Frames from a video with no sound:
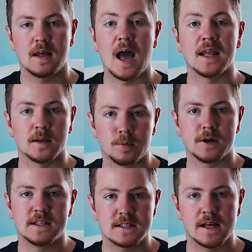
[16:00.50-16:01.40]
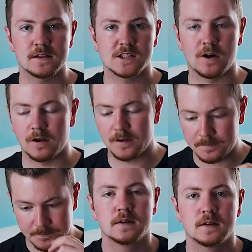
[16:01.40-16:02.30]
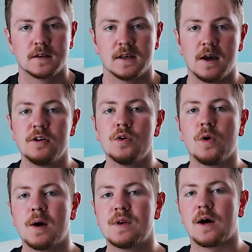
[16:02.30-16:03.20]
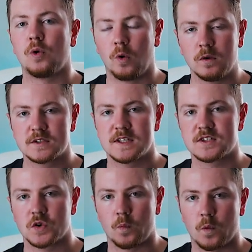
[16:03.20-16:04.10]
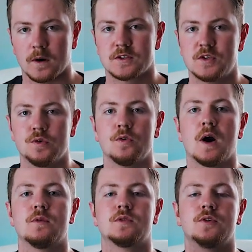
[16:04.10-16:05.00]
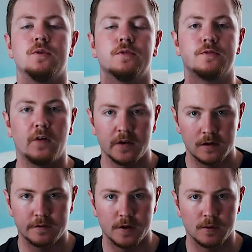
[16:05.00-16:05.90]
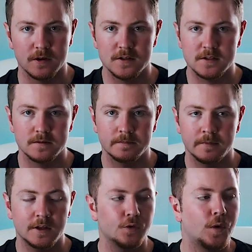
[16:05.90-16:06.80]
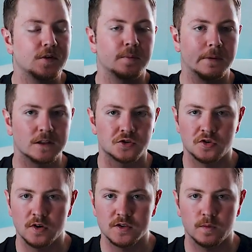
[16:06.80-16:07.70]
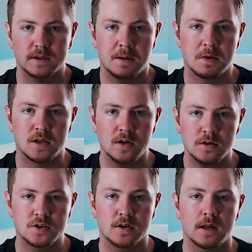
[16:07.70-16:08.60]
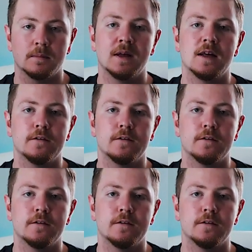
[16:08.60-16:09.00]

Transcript: and the pre sales call. Now you know how that whole system works. You know how to funnel viewers, you know how to build trust with them and nurture them,